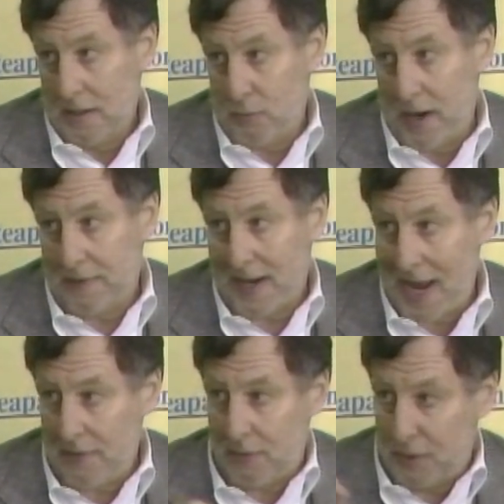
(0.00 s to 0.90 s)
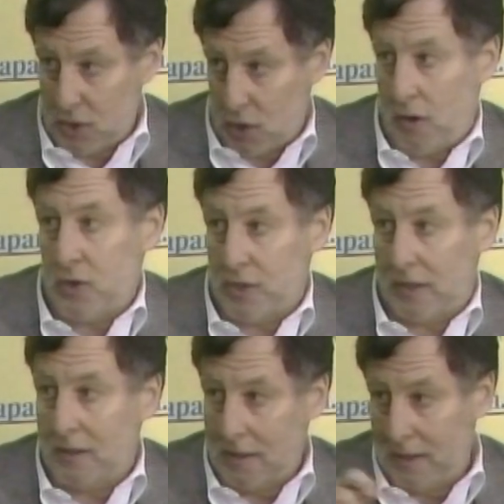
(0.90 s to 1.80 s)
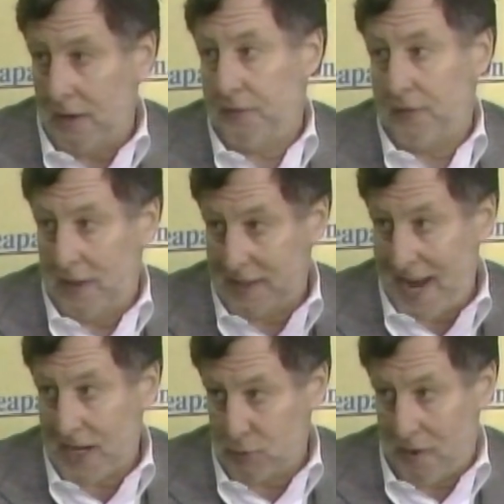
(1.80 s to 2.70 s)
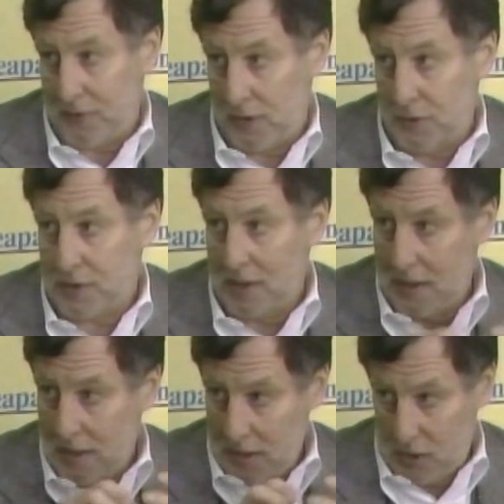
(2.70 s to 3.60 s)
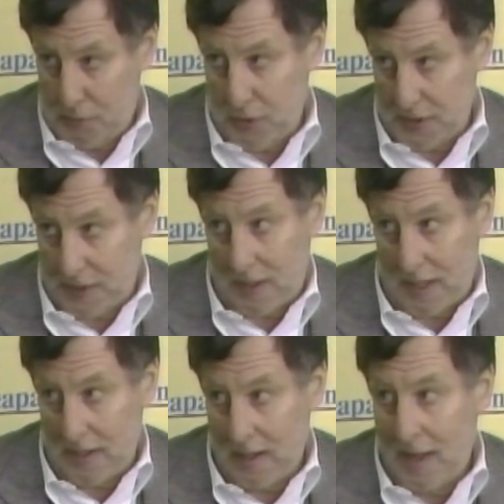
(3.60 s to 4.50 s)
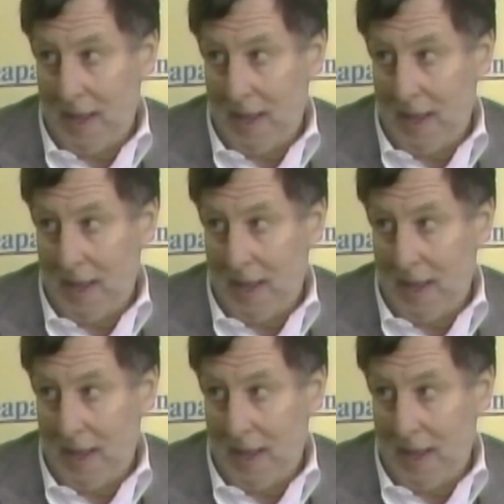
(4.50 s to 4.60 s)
Right. They haven't been charging enough in tax revenues to put aside,